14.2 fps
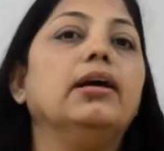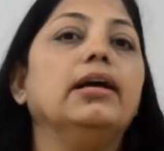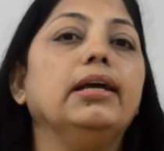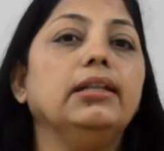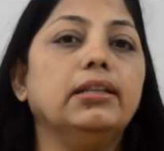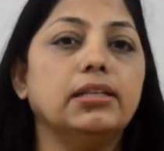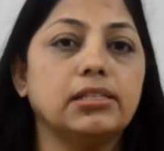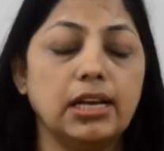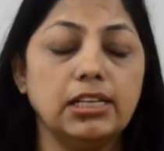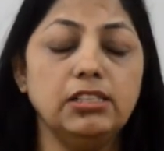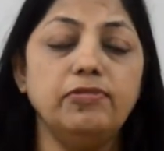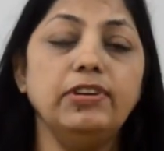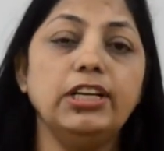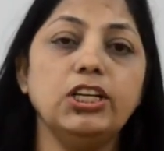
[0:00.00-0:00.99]
In this
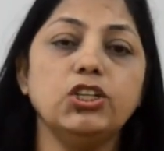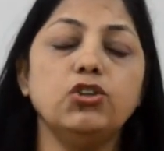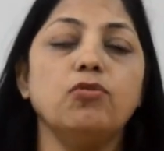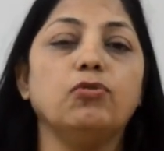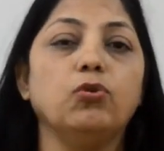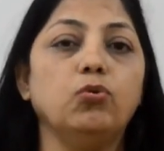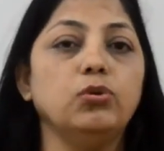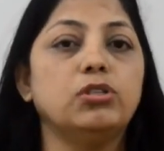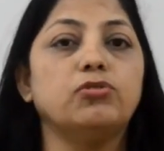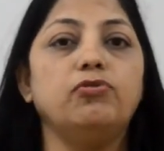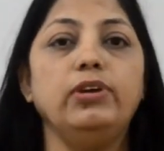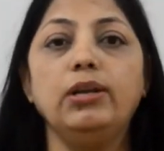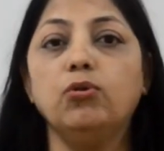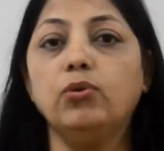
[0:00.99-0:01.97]
classification of goods,
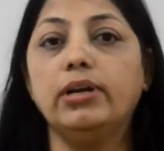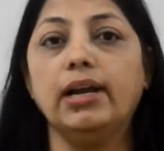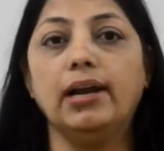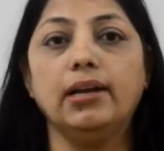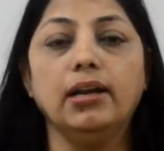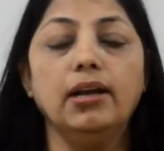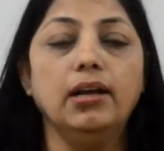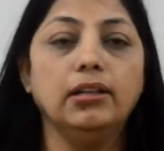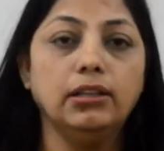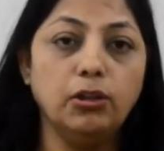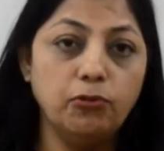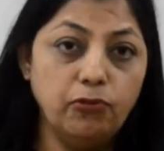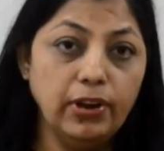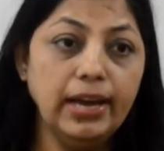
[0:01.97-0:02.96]
we looked at
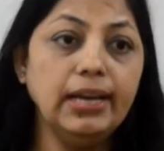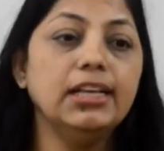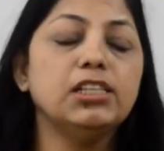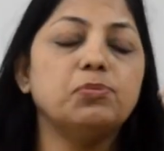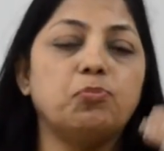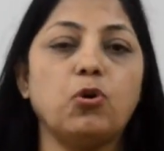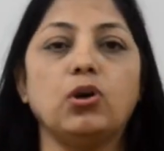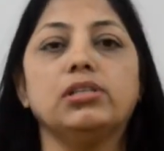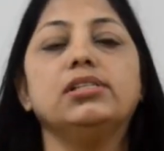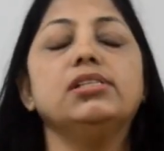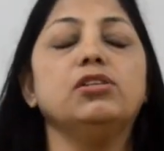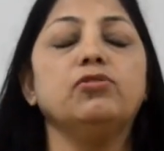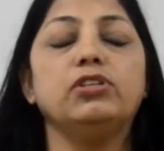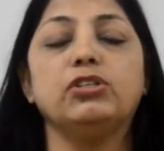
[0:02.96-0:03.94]
the various
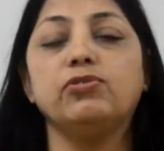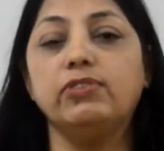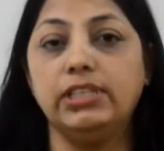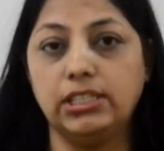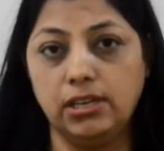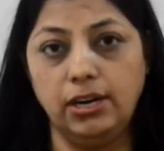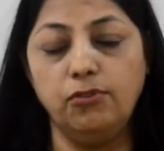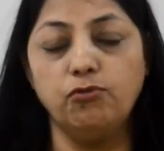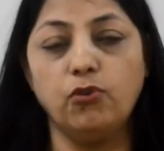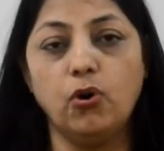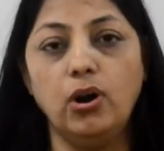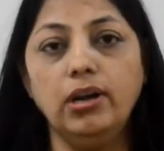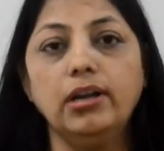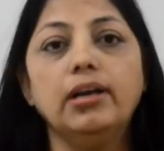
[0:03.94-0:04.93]
processes which are
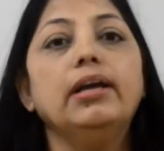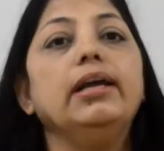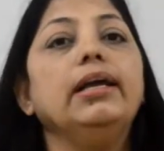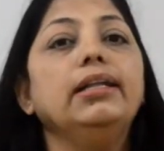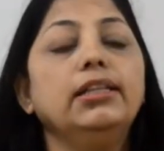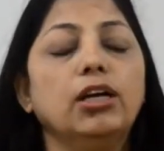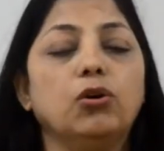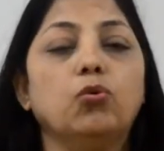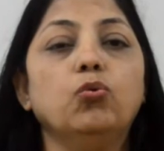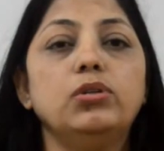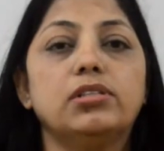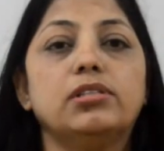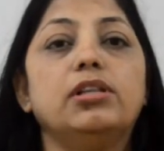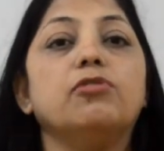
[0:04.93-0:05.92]
involved in the
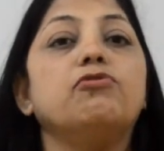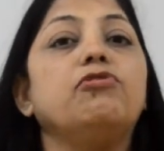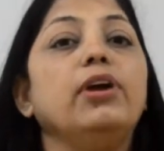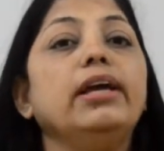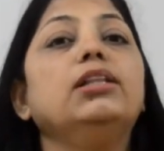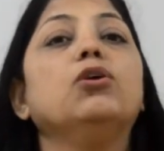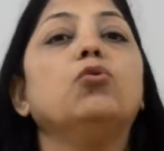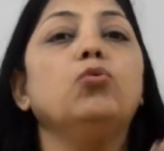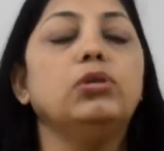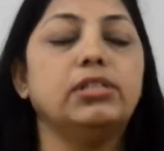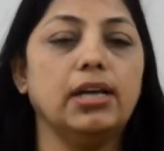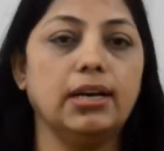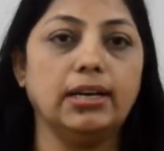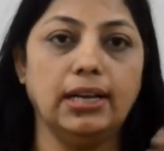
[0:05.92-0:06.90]
goods, the way the
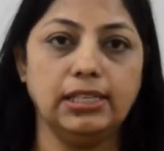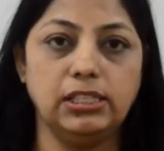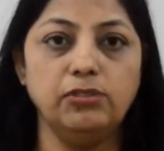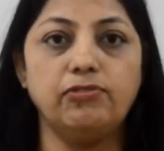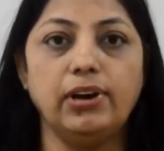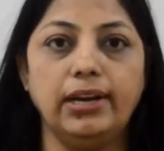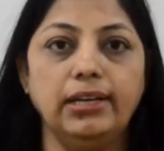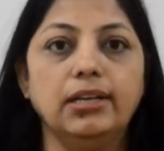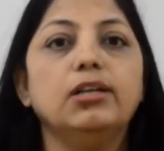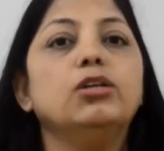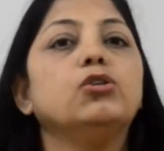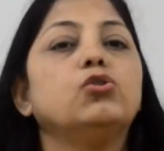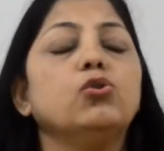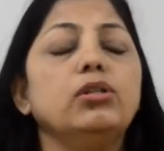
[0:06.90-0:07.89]
goods are classified,
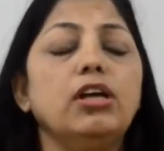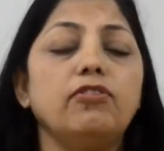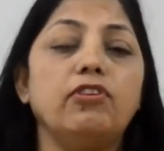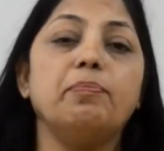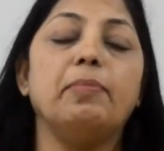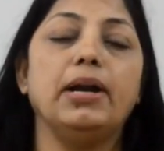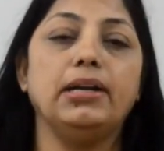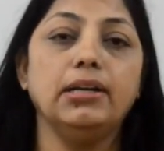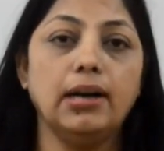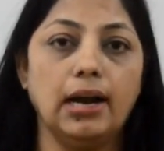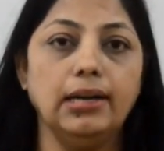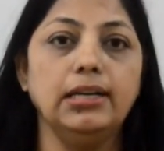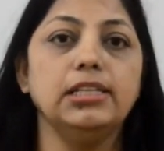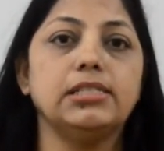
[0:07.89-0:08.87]
so that we better
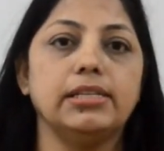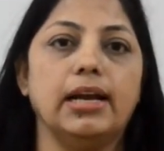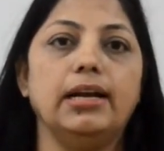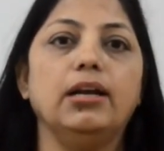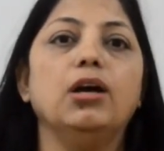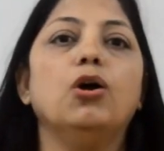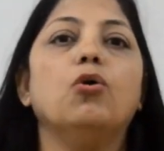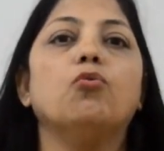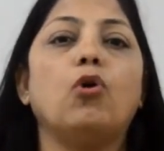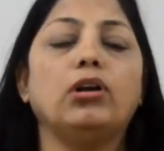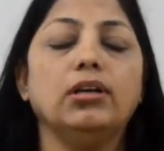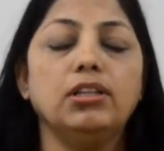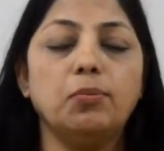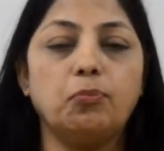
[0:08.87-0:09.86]
understand
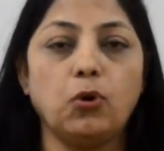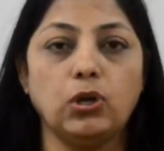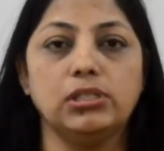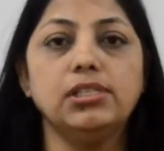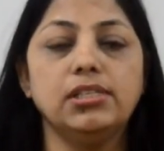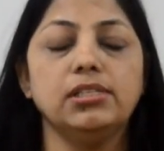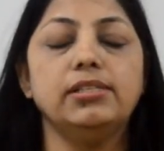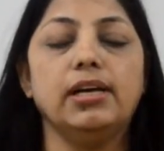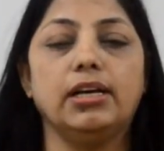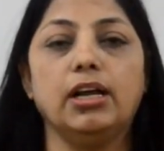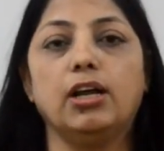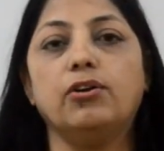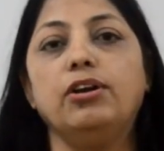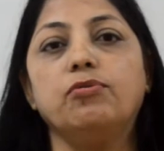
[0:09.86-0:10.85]
what are the processes that
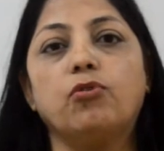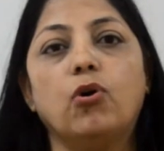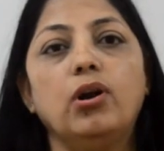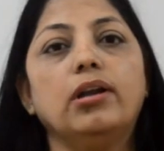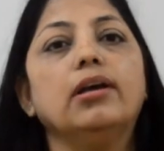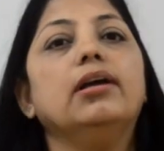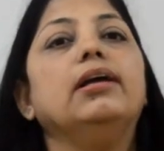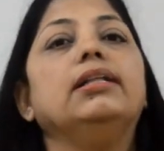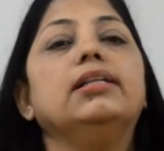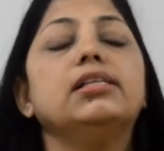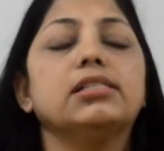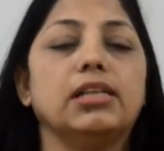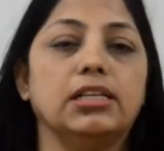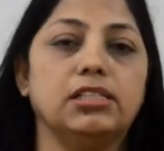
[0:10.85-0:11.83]
are involved in
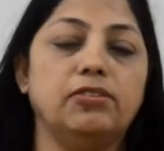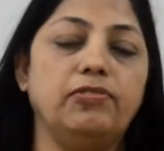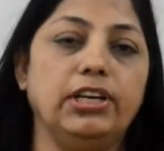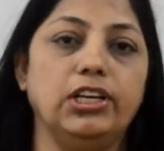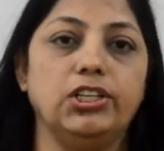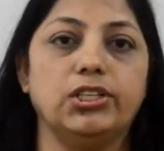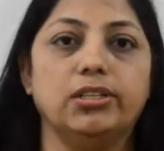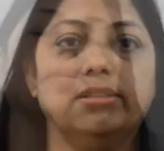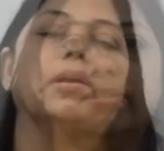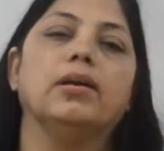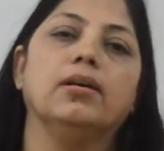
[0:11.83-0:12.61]
this classification.